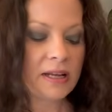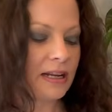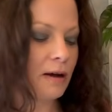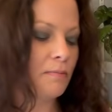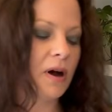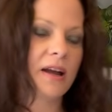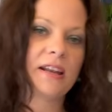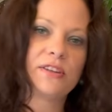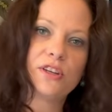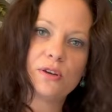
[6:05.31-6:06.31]
Now mine,
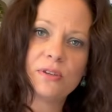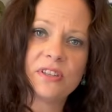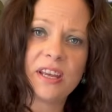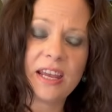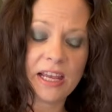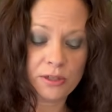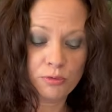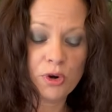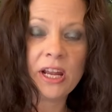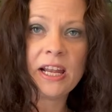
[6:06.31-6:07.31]
as you can see, is
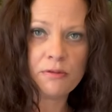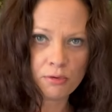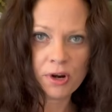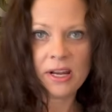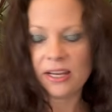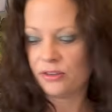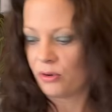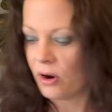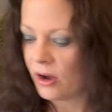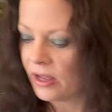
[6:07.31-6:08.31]
really, really
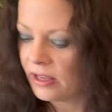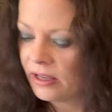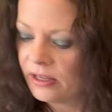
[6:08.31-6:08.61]
dry.